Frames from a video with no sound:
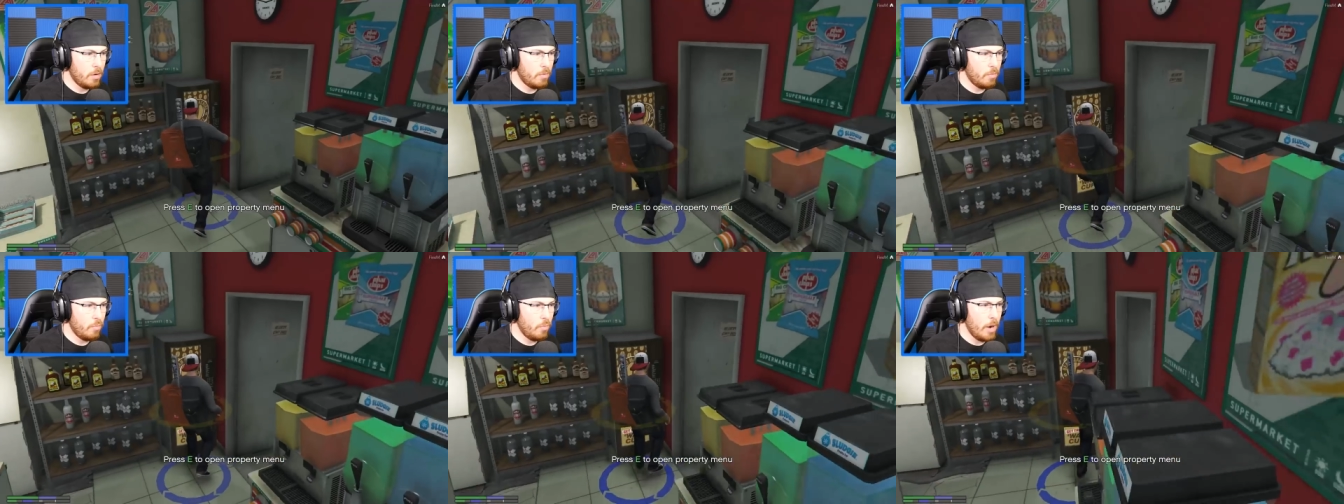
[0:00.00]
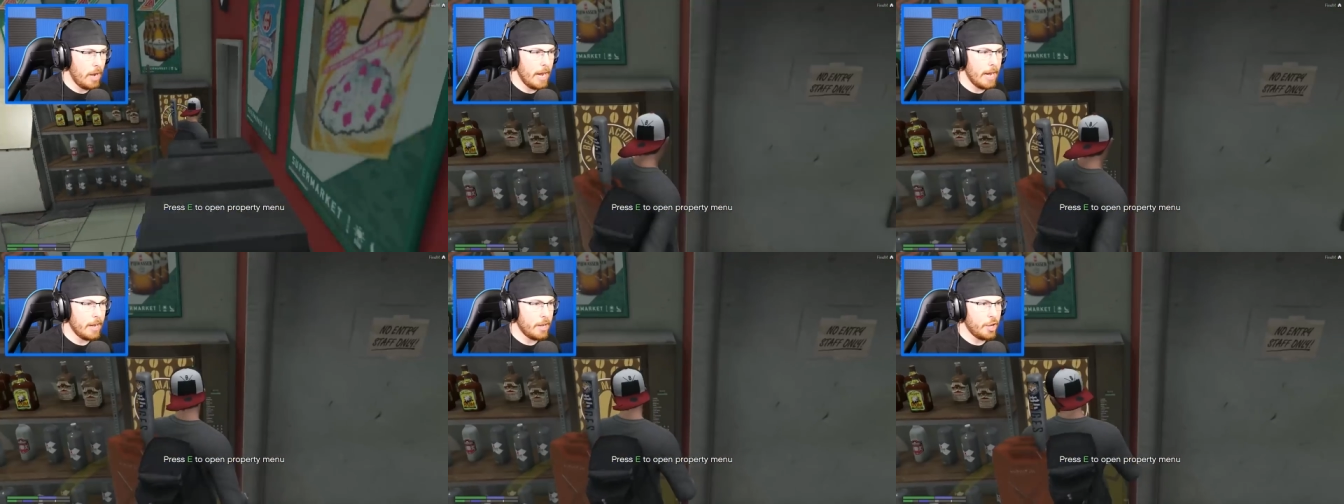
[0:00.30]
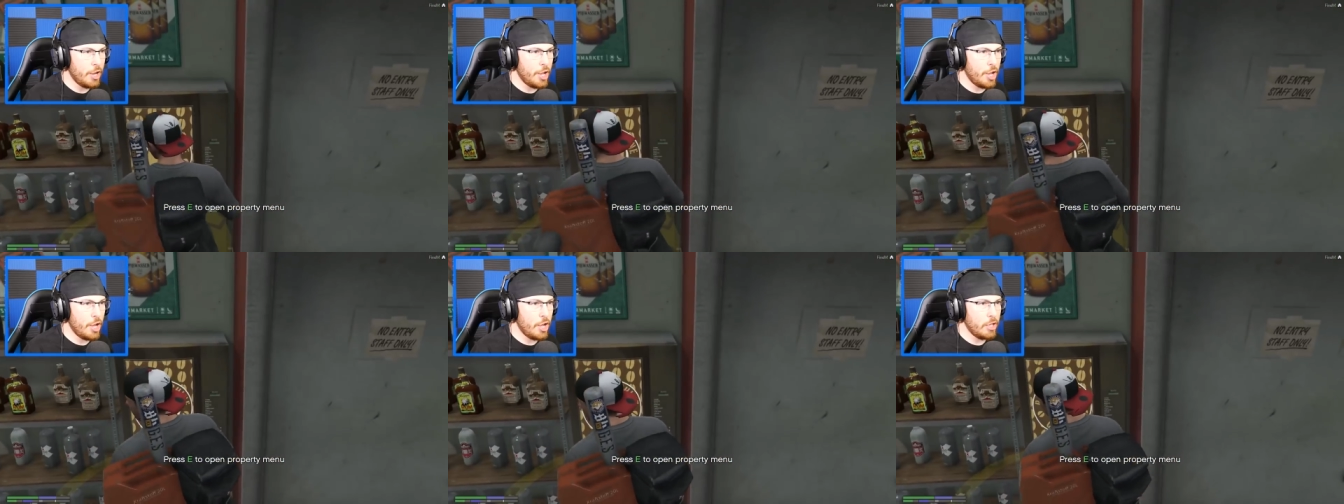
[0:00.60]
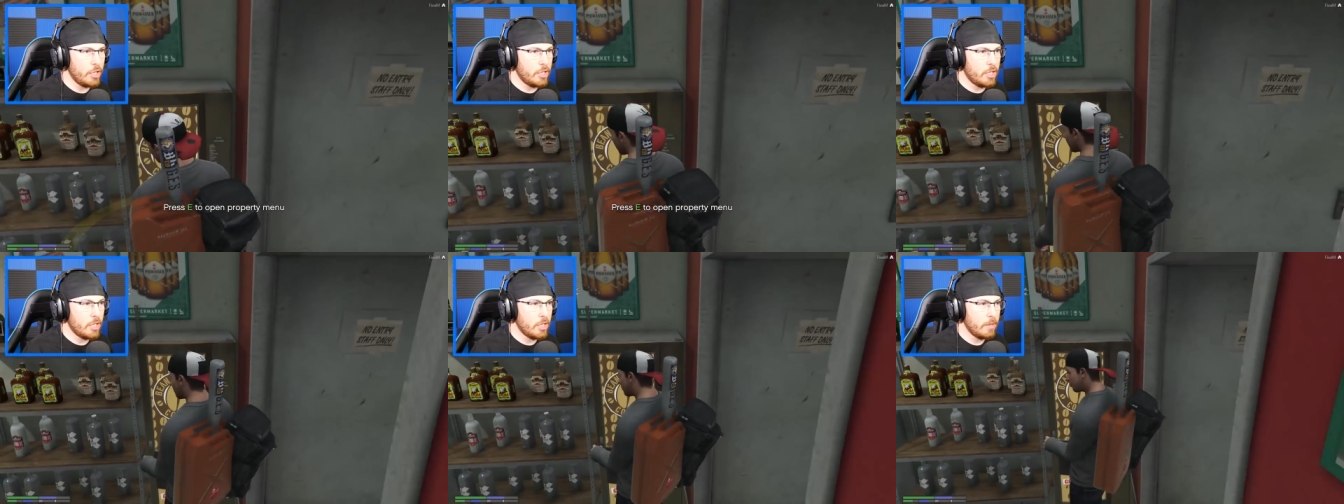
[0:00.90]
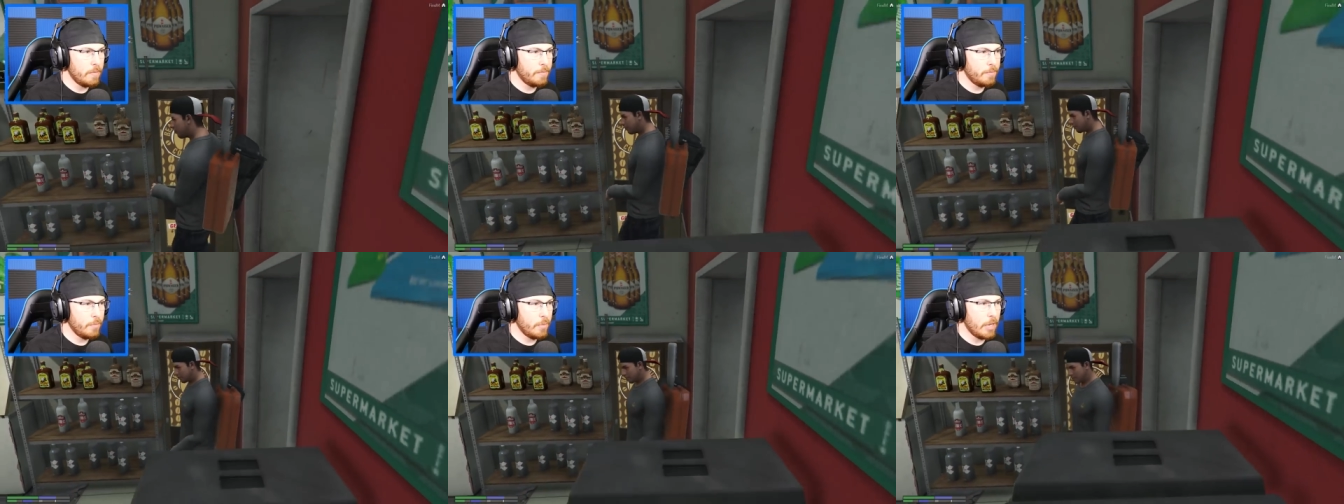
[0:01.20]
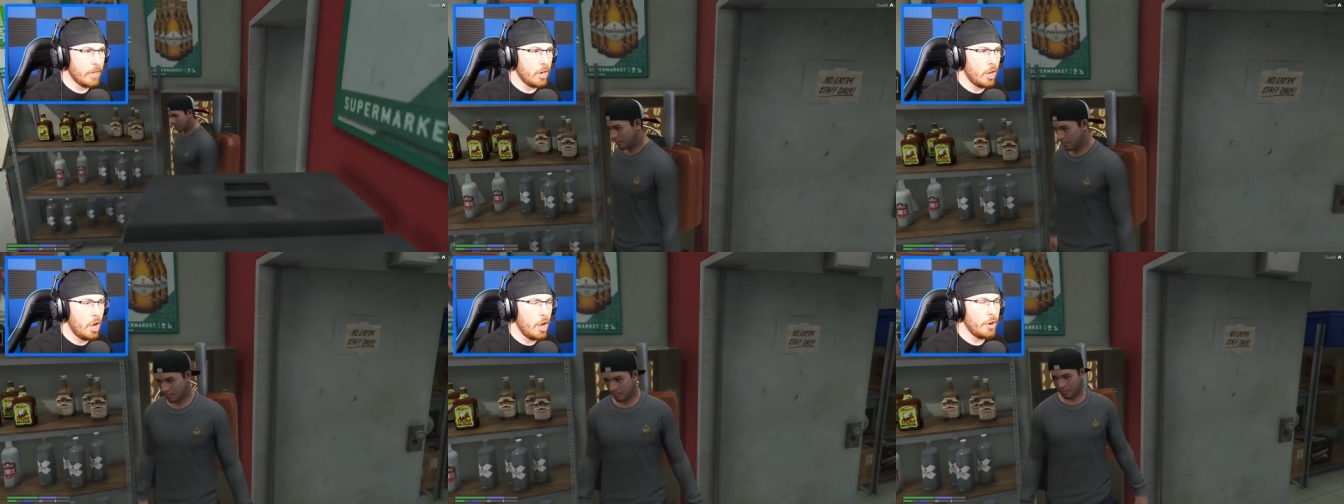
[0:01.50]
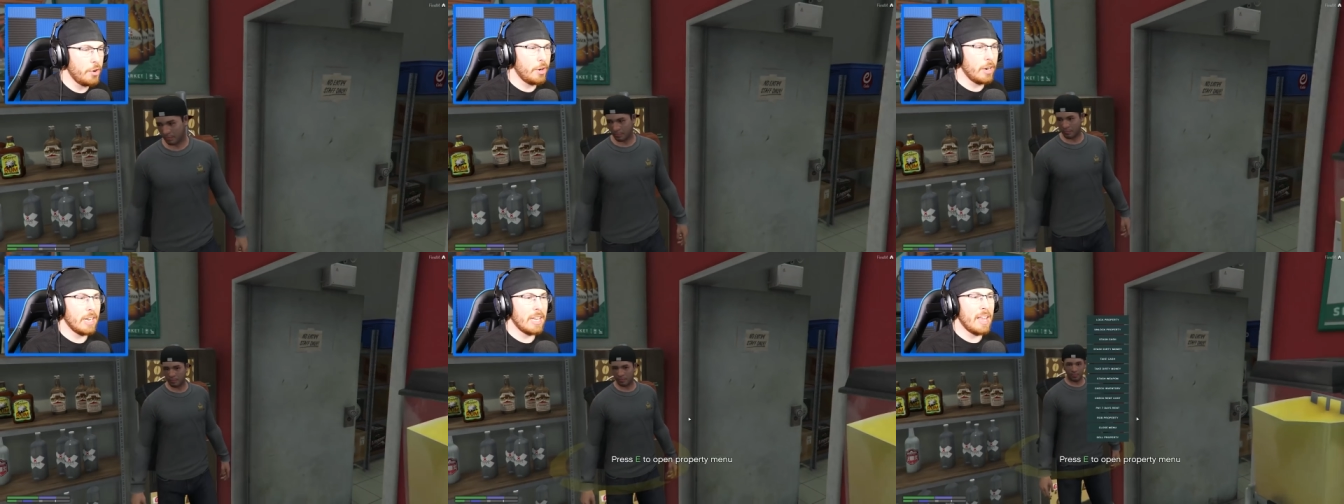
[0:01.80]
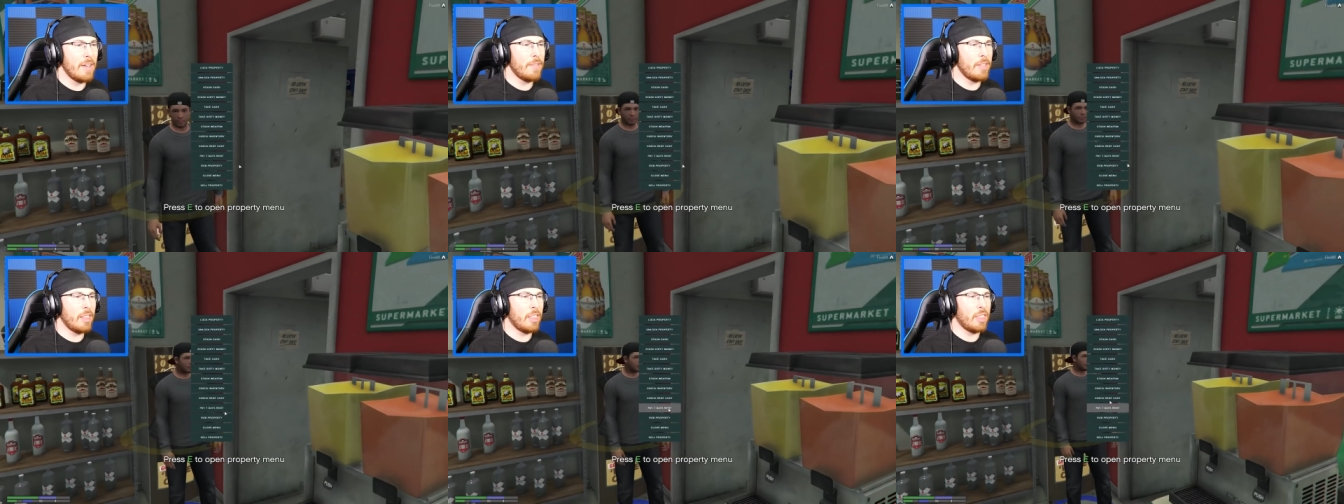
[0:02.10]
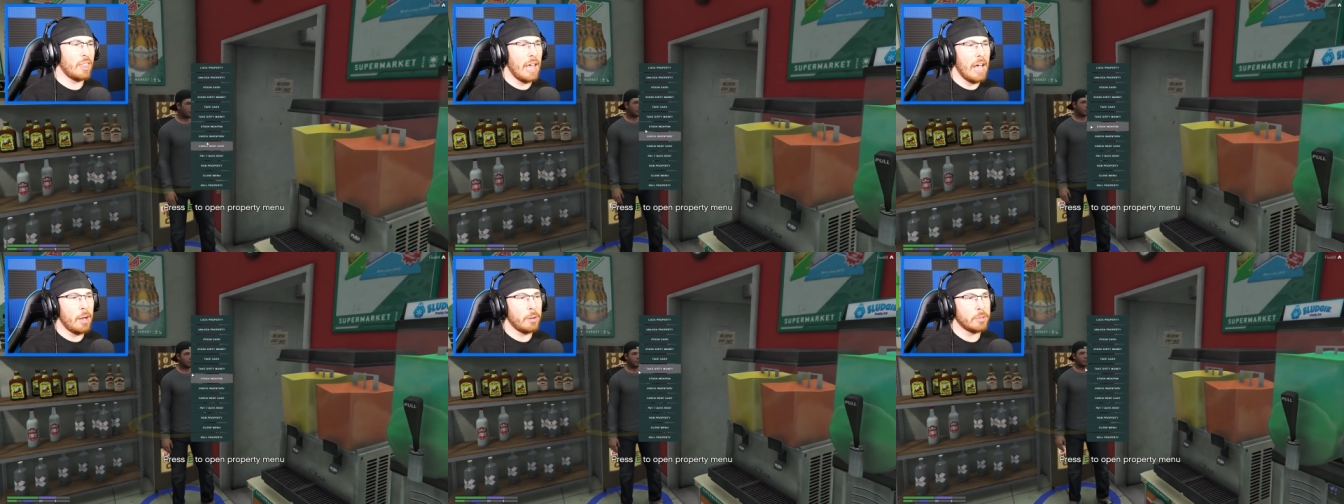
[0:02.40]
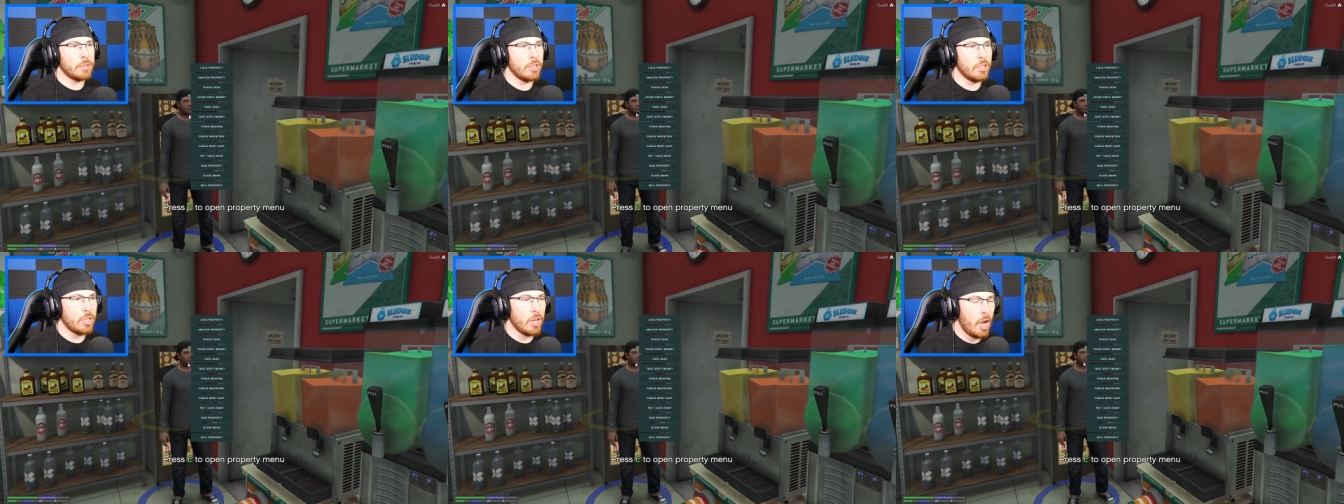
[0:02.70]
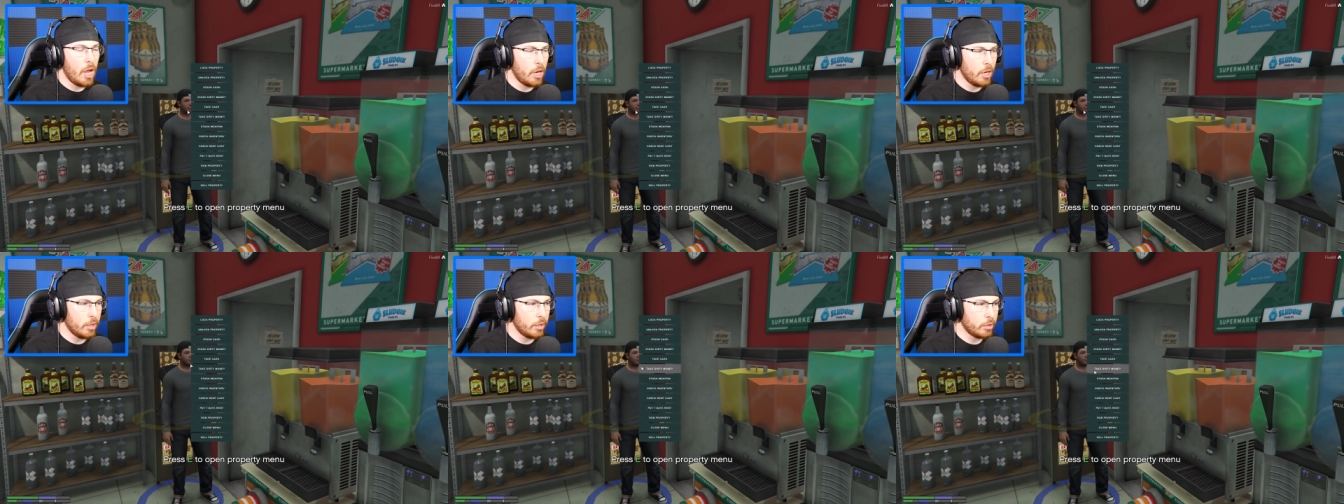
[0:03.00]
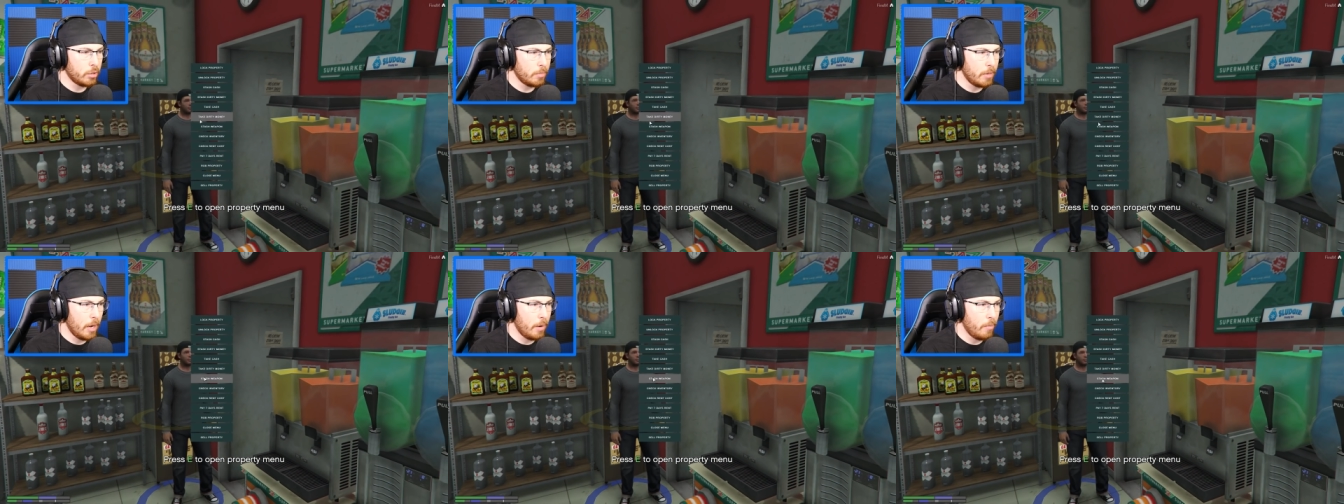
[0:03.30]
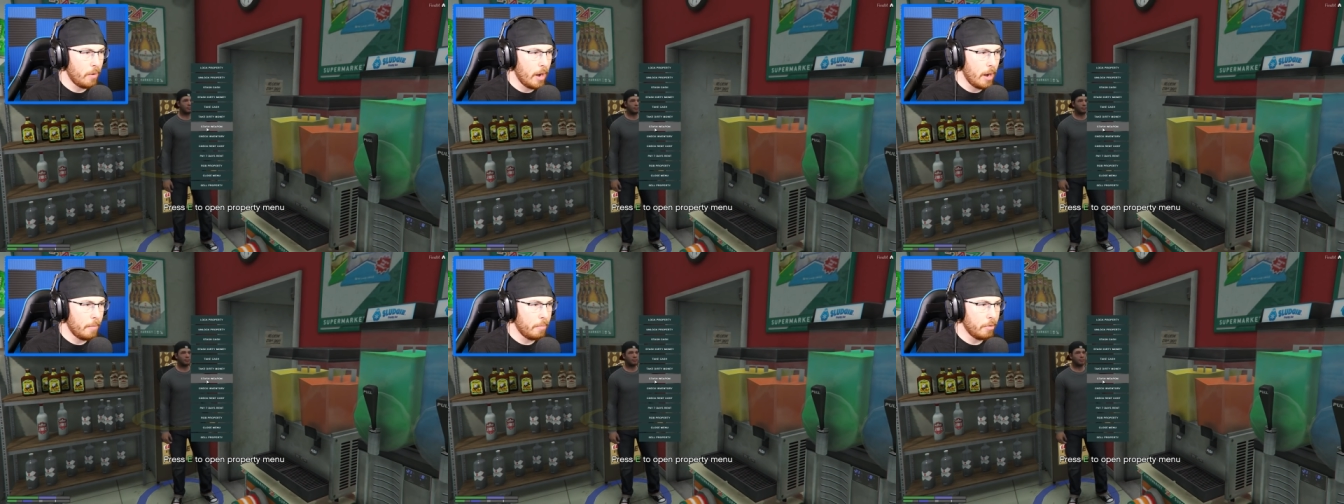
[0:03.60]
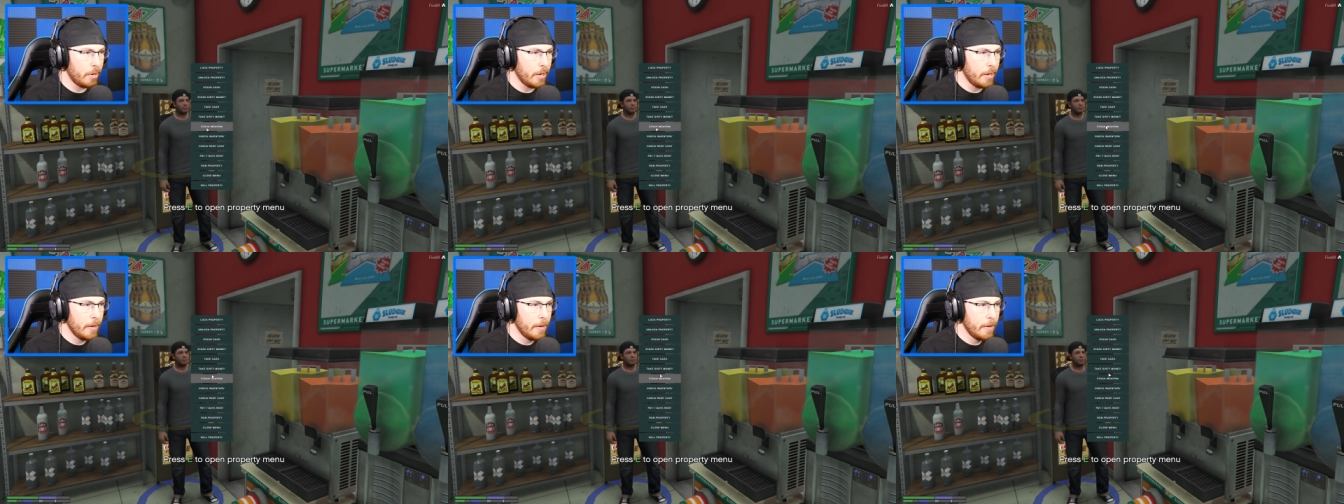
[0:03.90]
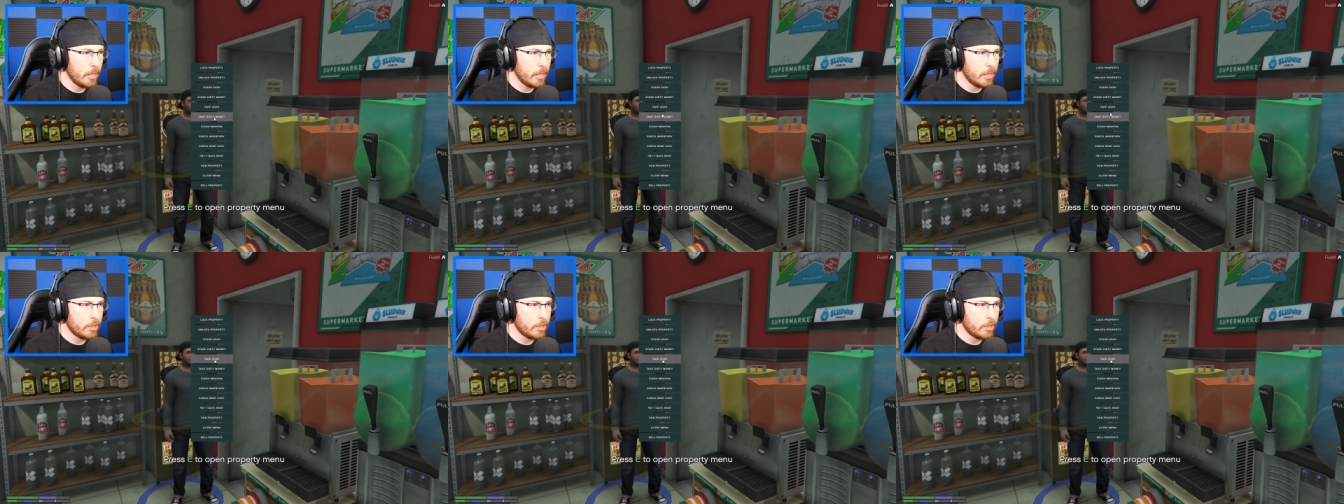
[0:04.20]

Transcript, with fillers: All right, dudes. We got $111,000 from that robbery.